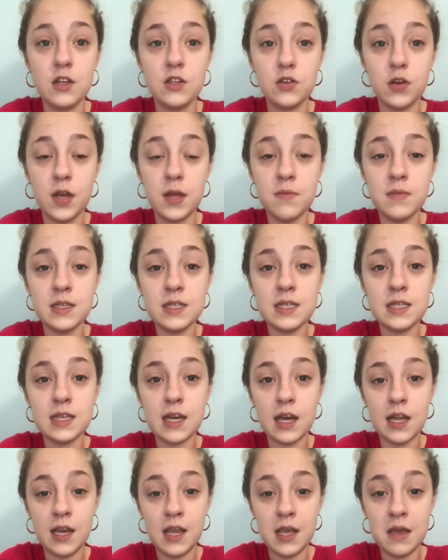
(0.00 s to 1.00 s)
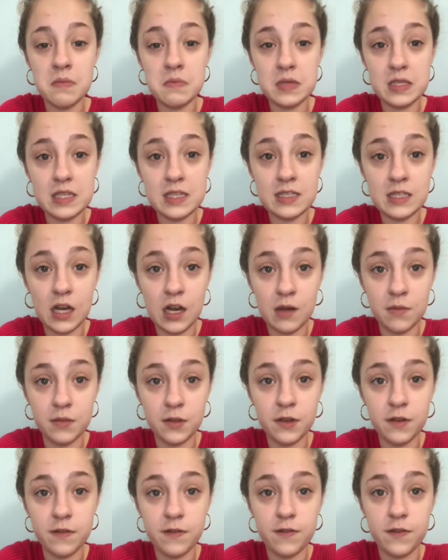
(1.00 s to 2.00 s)
Join Mrs. Cutney and Mrs.
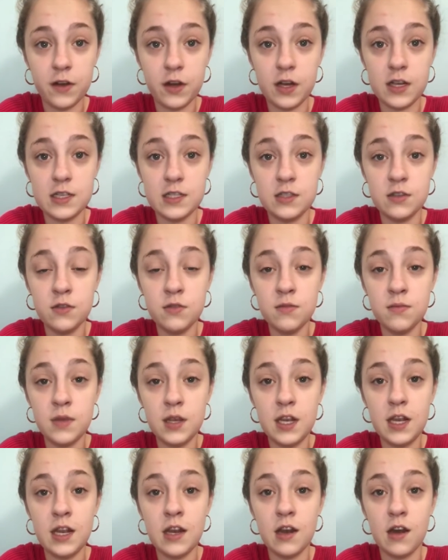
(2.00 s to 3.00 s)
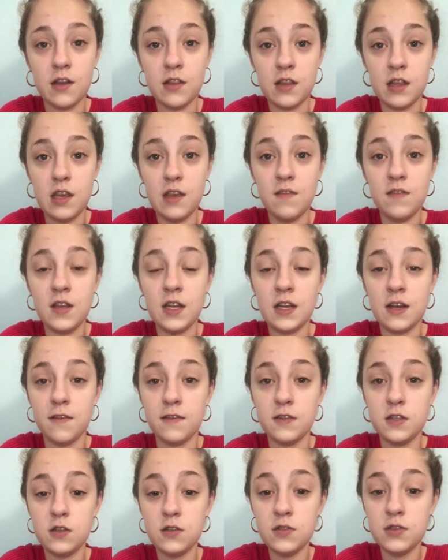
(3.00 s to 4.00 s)
Omler for a Zoom meeting on the evening of
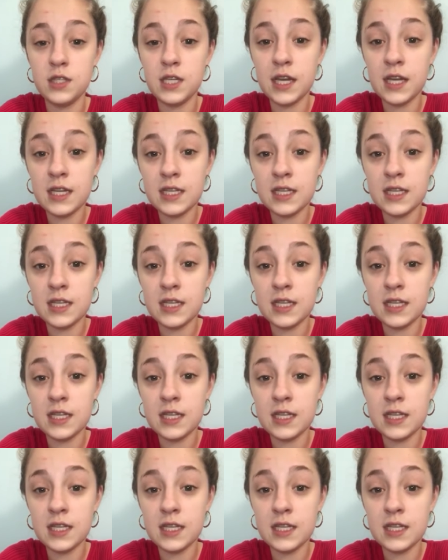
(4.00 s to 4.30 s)
Tuesday,